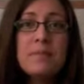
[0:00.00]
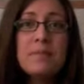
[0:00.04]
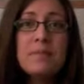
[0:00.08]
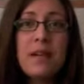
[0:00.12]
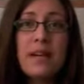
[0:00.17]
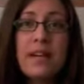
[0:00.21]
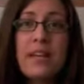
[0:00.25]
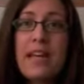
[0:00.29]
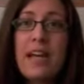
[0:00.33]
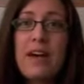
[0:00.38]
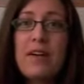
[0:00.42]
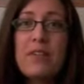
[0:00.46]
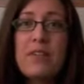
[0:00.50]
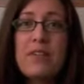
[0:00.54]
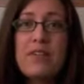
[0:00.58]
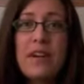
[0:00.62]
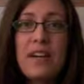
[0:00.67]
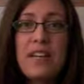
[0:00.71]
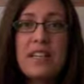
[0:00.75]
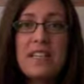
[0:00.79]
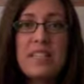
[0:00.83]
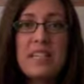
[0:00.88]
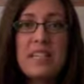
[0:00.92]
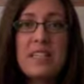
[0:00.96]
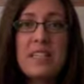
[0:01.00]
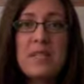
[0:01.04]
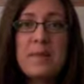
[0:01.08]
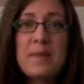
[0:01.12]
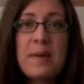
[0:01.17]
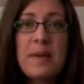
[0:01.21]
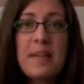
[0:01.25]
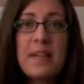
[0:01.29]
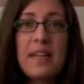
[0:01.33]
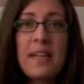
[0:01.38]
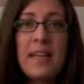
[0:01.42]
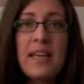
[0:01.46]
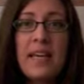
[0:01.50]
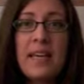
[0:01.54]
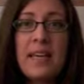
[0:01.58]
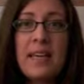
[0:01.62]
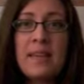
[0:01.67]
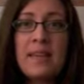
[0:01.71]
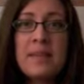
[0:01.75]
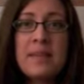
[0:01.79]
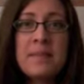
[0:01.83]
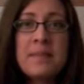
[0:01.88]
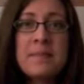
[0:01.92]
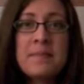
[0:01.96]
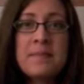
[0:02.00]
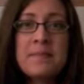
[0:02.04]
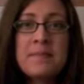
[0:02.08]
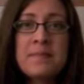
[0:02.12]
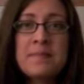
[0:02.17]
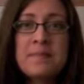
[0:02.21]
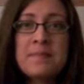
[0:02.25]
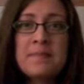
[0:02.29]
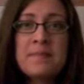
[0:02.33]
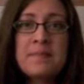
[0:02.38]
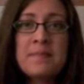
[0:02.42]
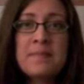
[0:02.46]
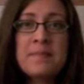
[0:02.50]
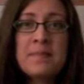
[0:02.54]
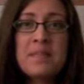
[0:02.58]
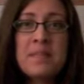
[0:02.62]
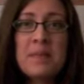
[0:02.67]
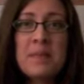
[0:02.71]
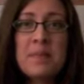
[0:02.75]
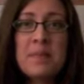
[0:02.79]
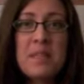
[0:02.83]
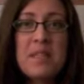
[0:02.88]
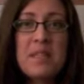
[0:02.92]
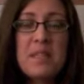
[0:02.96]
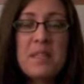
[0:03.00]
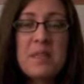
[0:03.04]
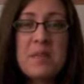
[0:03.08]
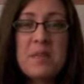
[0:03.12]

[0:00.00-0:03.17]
Right now, in fact, I can smell like something